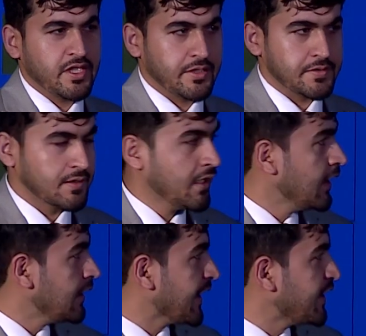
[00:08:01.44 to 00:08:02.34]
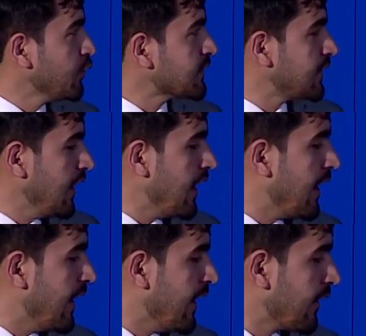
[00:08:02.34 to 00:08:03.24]
years. Like you see
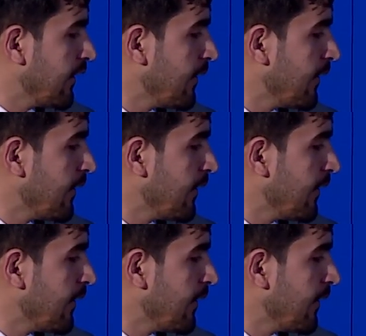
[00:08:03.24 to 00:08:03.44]
here